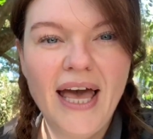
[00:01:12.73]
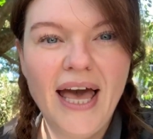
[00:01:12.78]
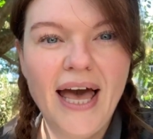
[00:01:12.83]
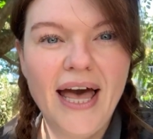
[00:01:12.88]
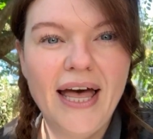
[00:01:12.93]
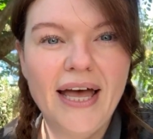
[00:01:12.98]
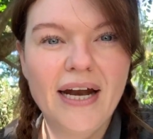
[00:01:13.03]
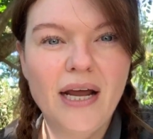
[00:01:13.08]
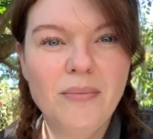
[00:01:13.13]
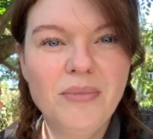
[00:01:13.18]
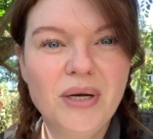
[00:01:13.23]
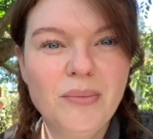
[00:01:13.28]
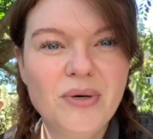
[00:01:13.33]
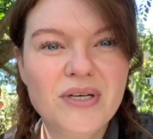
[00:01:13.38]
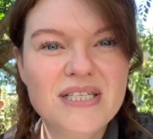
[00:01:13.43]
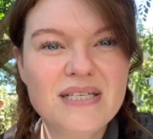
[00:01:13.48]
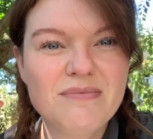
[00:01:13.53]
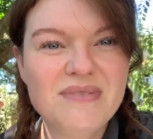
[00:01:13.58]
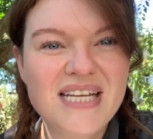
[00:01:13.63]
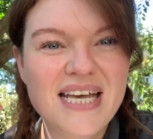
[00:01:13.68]
And I'm gonna
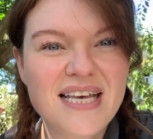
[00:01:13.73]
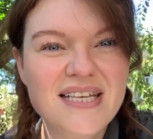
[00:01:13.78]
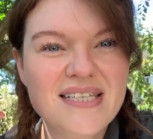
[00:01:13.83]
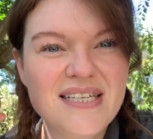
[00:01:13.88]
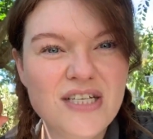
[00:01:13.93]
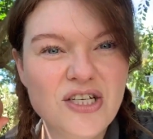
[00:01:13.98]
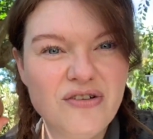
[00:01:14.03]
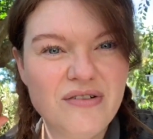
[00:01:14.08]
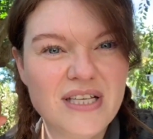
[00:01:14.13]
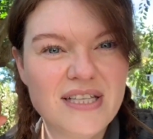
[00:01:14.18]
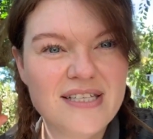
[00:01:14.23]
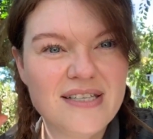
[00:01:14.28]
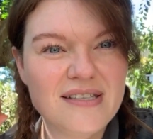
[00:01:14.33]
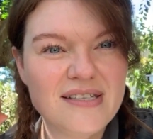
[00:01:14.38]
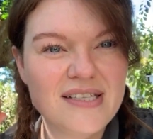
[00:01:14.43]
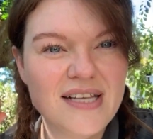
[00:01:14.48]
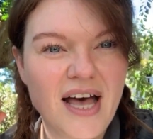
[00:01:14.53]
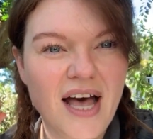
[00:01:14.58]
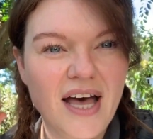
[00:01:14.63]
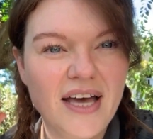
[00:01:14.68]
put some tasty treats
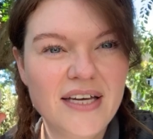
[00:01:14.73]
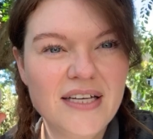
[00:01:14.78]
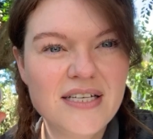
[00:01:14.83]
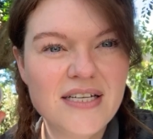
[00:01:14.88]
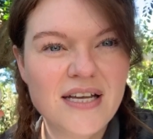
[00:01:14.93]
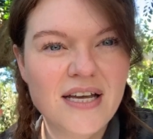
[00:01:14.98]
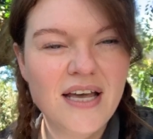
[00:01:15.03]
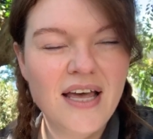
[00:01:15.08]
inside